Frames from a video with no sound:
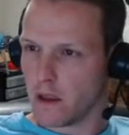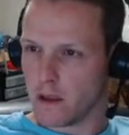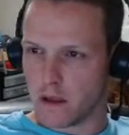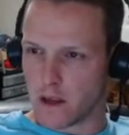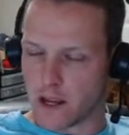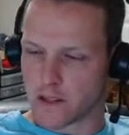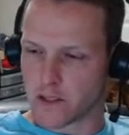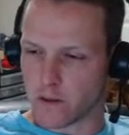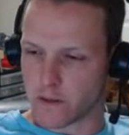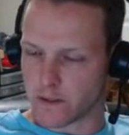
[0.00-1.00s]
Yeah, I just
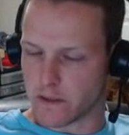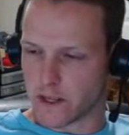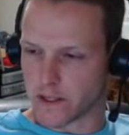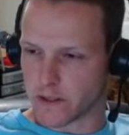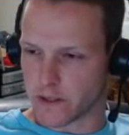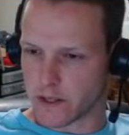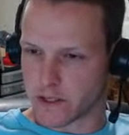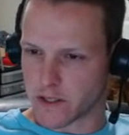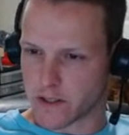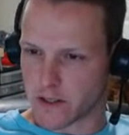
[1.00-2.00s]
always liked it because
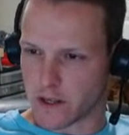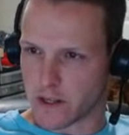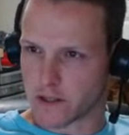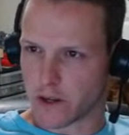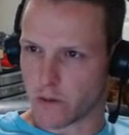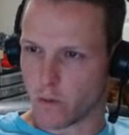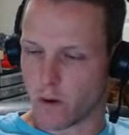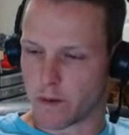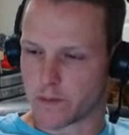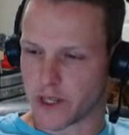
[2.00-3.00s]
it's a good
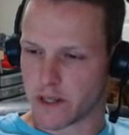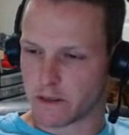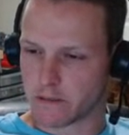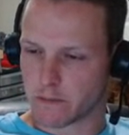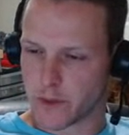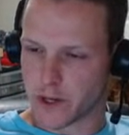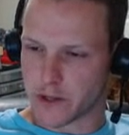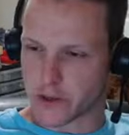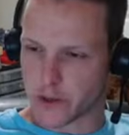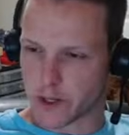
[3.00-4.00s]
warm-up jet,
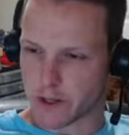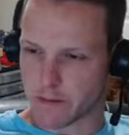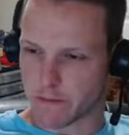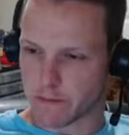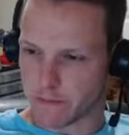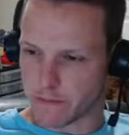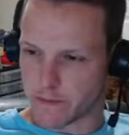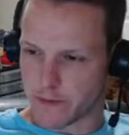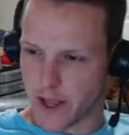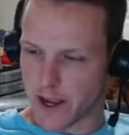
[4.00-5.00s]
because you can
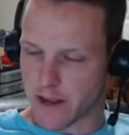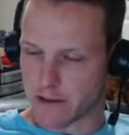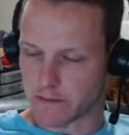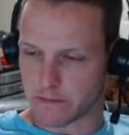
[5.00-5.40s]
fly it